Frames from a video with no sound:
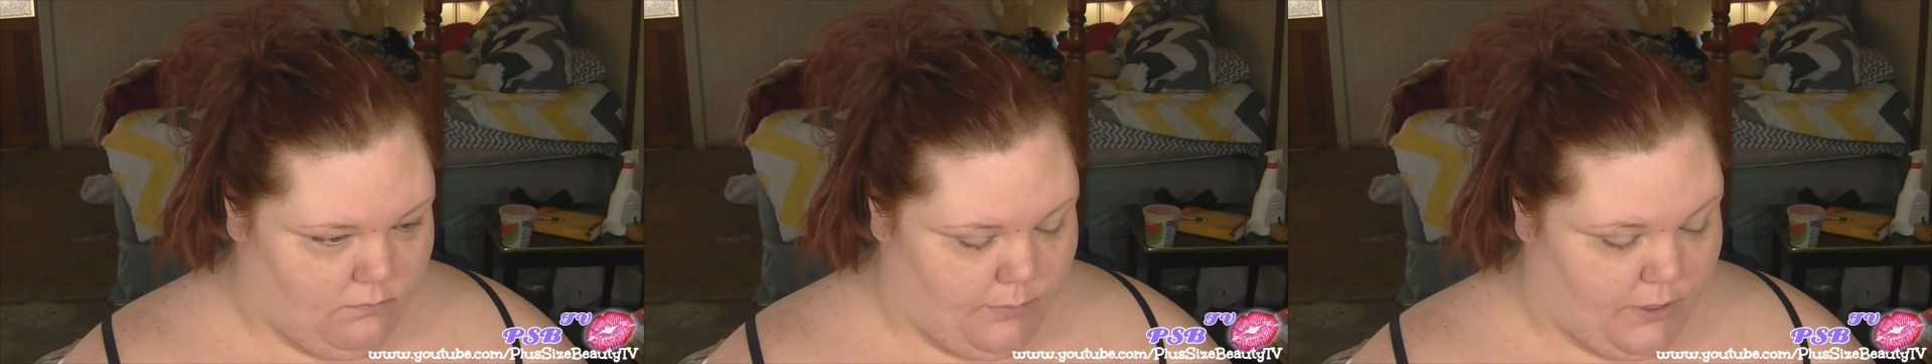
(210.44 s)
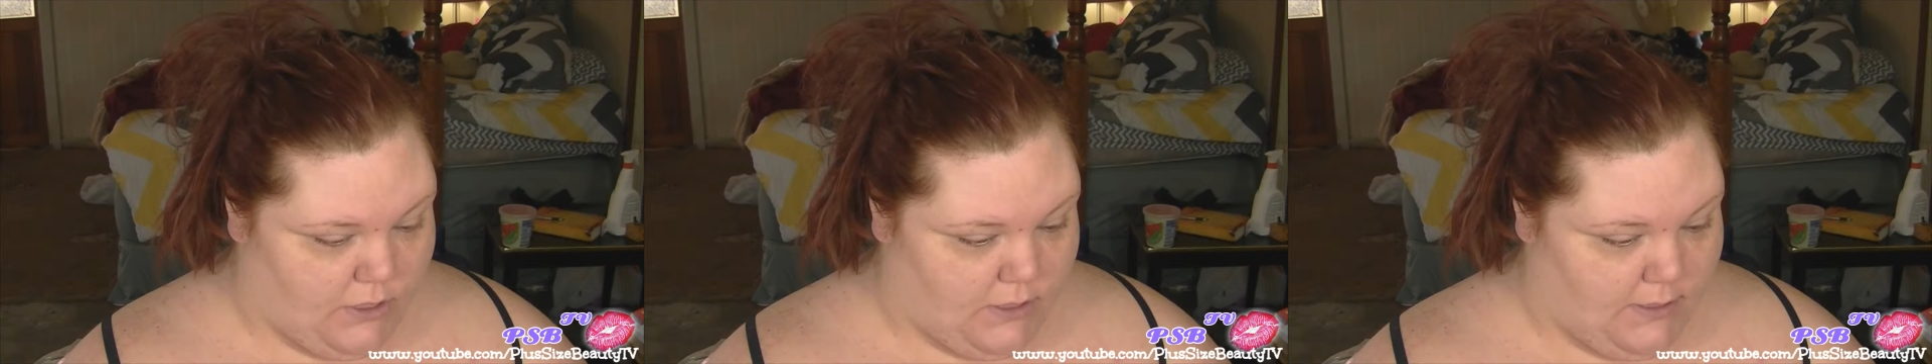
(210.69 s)

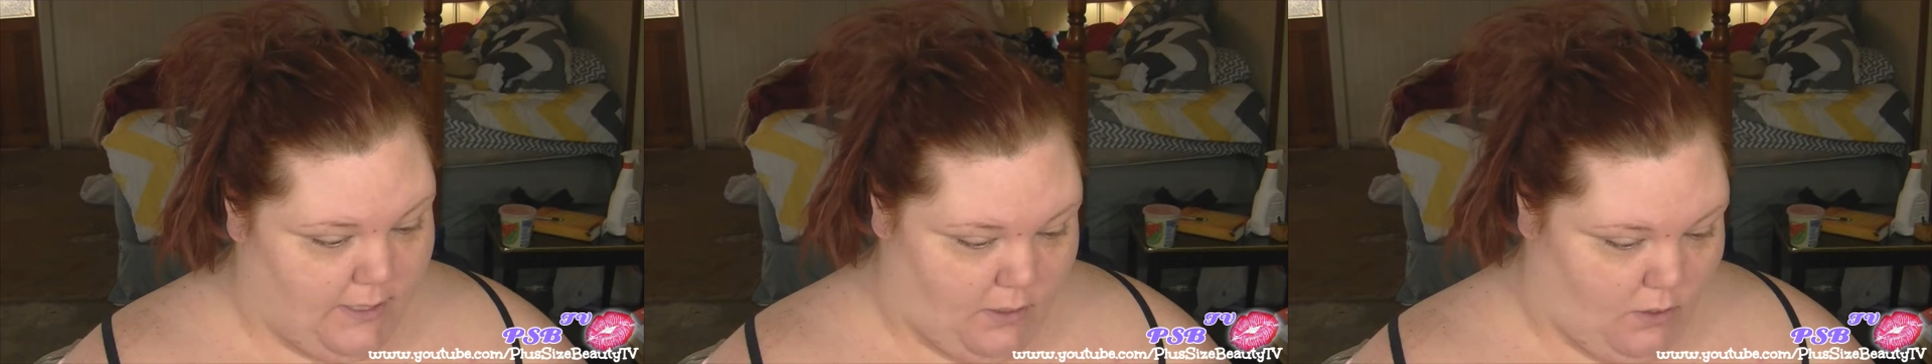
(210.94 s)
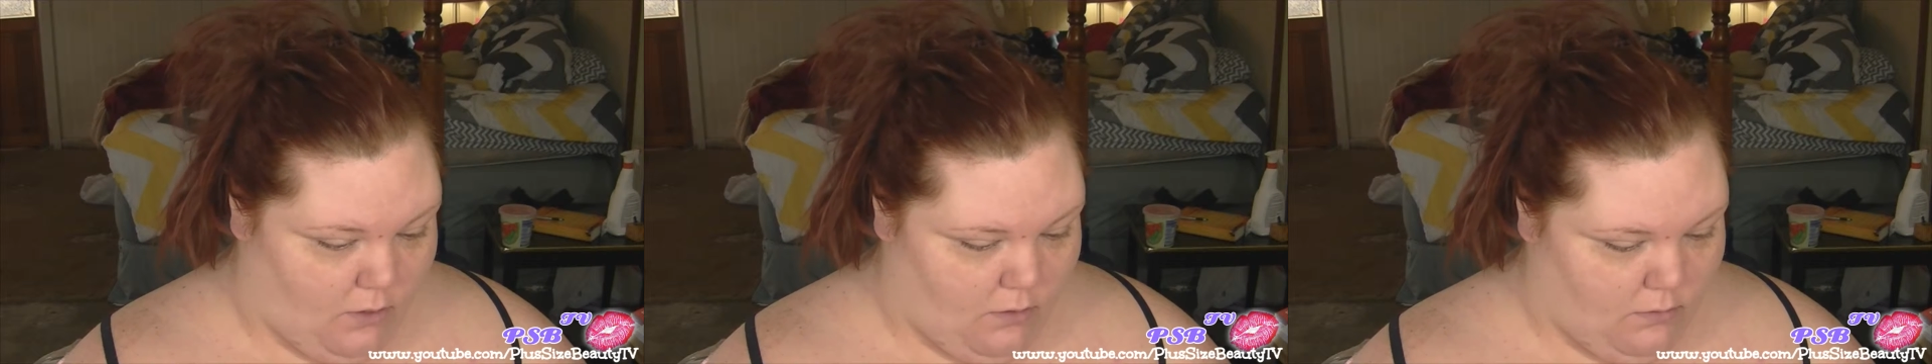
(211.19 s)
brushes at
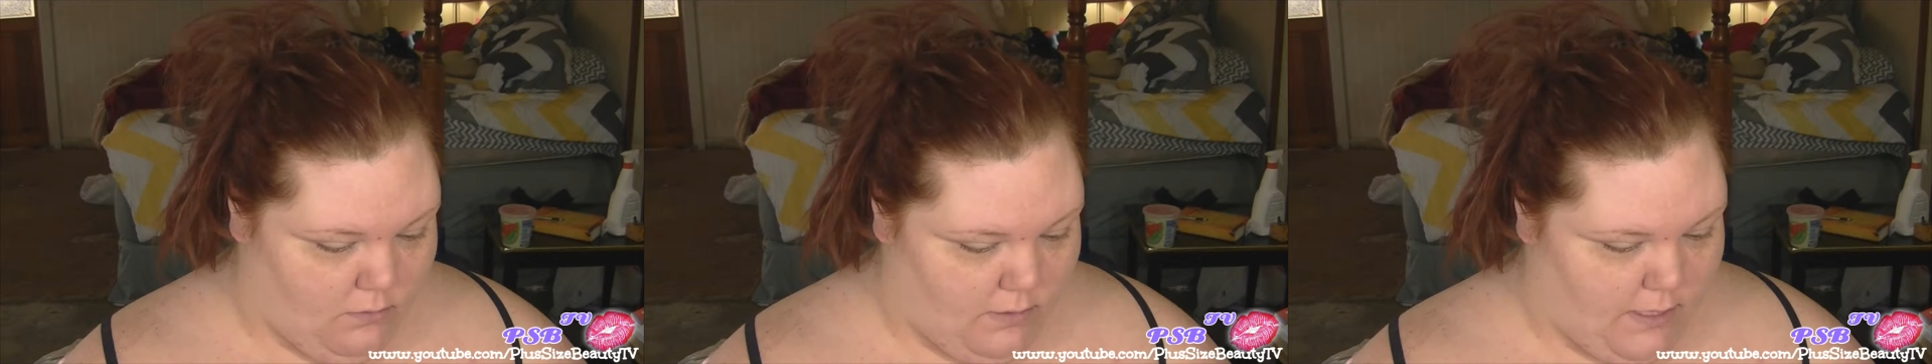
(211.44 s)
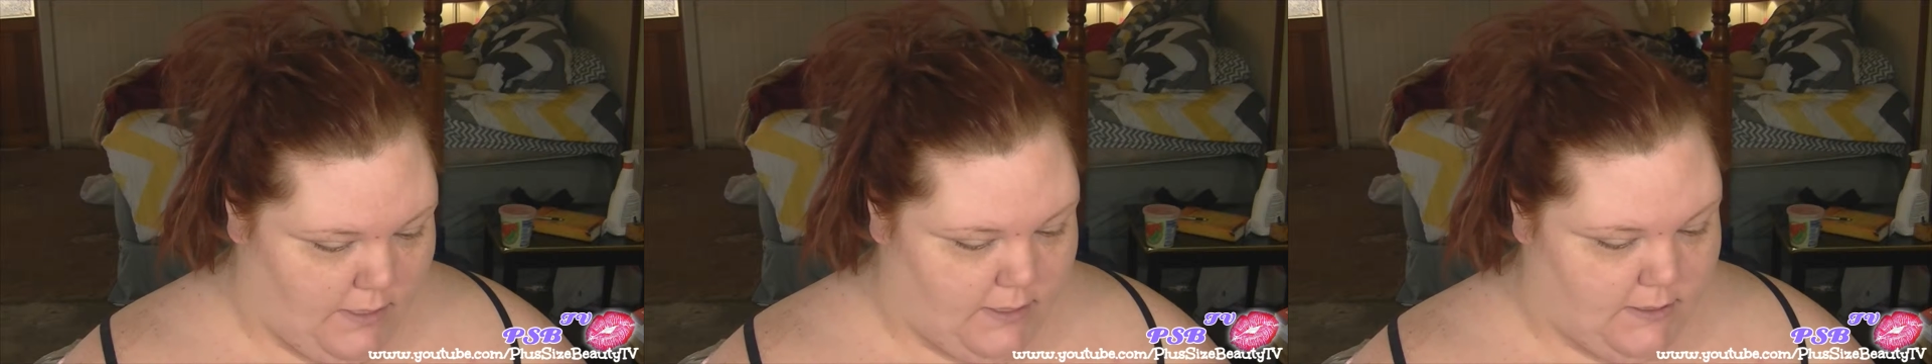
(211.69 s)
all.
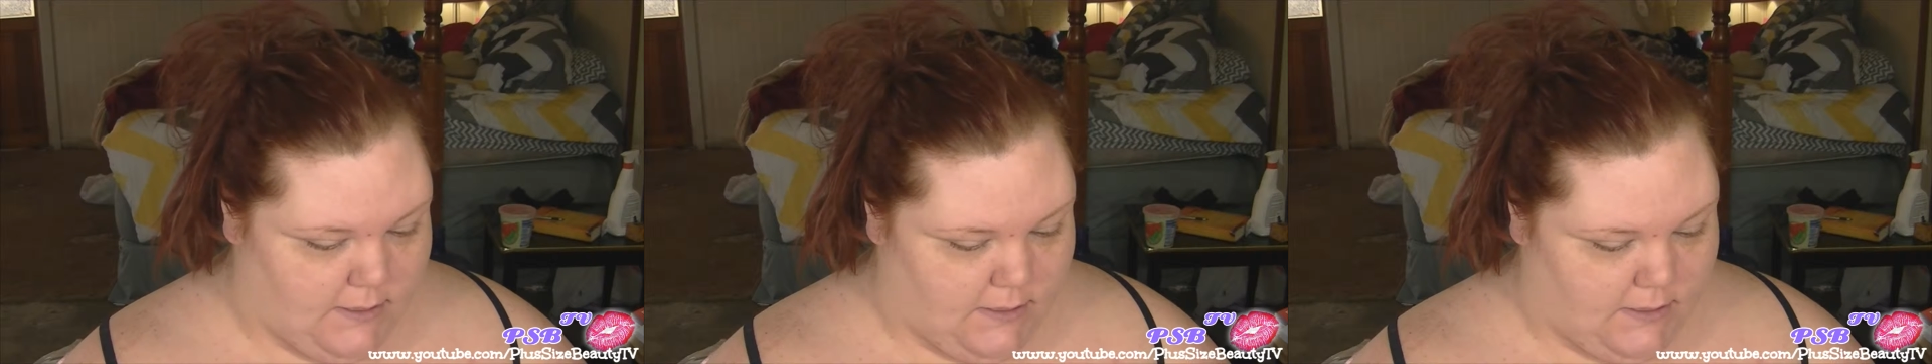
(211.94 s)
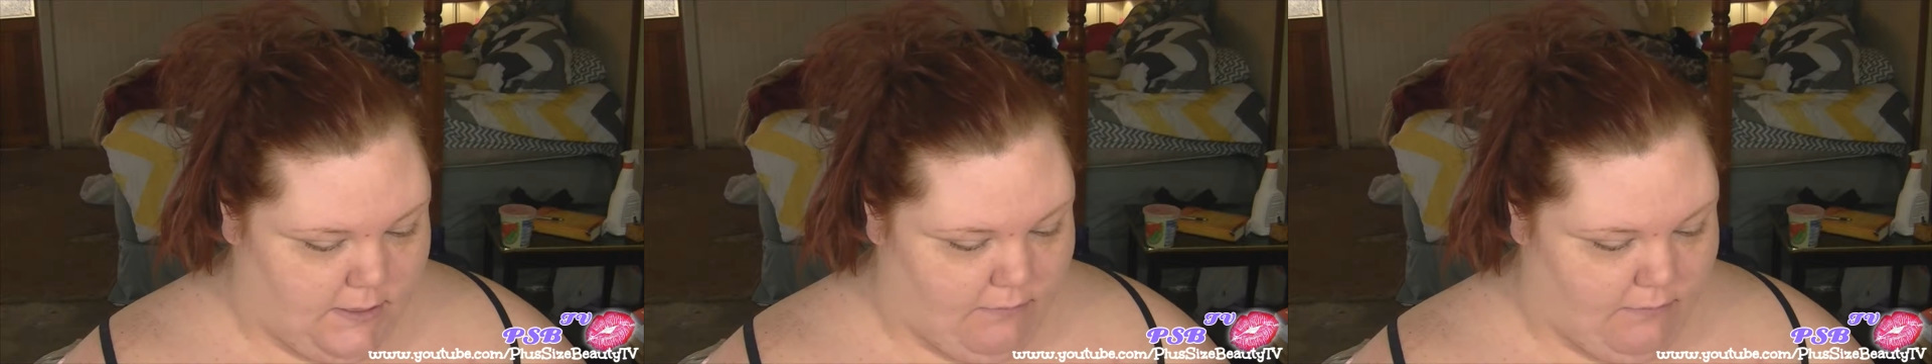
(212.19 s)
And this is the